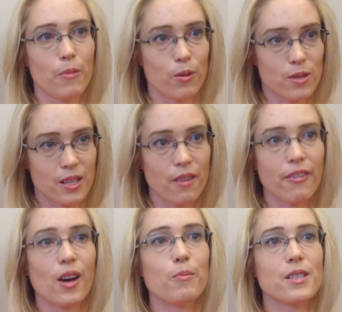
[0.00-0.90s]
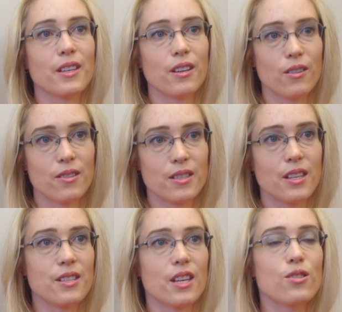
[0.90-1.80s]
those self-help skills,
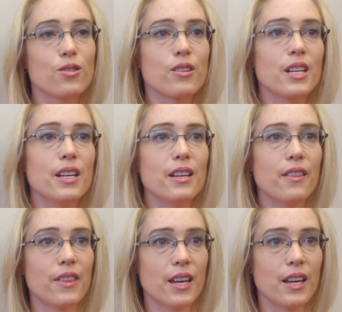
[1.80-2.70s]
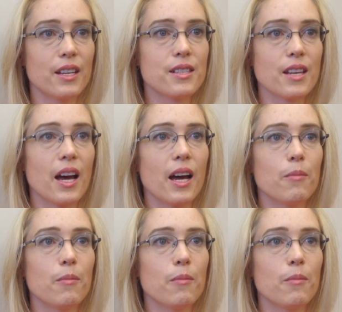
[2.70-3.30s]
the sensory things.